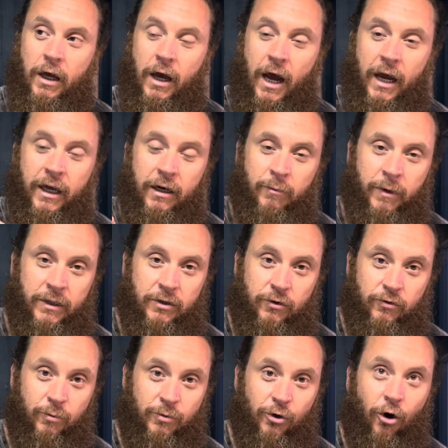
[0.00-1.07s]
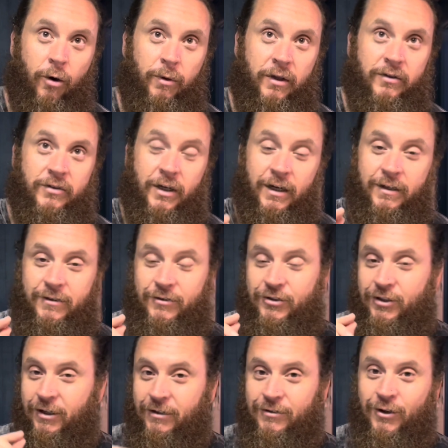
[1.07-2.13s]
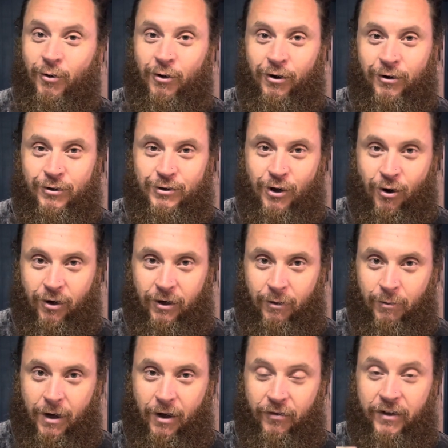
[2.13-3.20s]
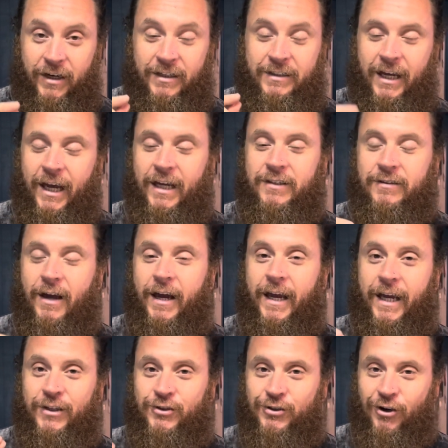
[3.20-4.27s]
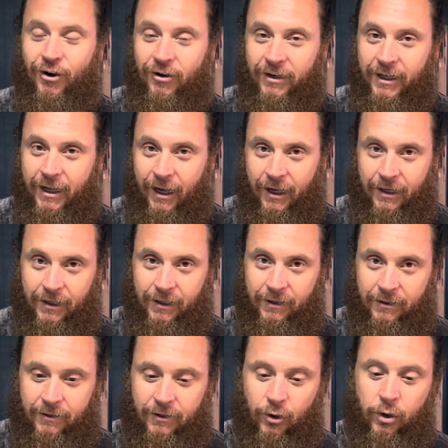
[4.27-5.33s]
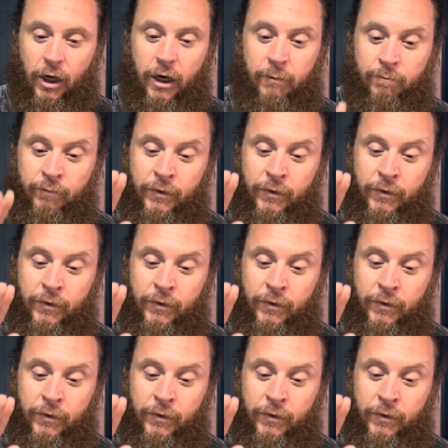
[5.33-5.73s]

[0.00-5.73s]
I get a message from Darby that said she doesn't know what Hunter's talking about, that it tastes like a certain candy, okay?